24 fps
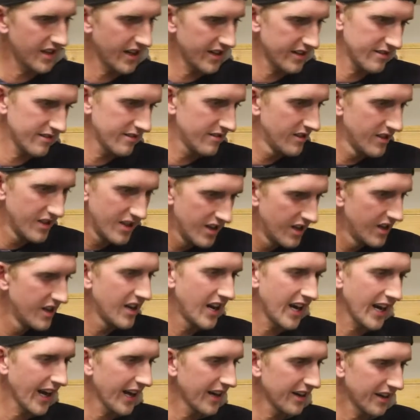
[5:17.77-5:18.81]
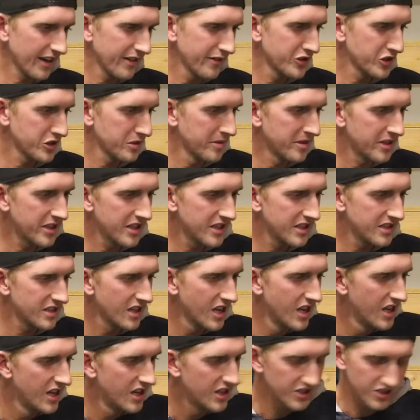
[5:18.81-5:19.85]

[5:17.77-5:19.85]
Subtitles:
I gotta give you some of these.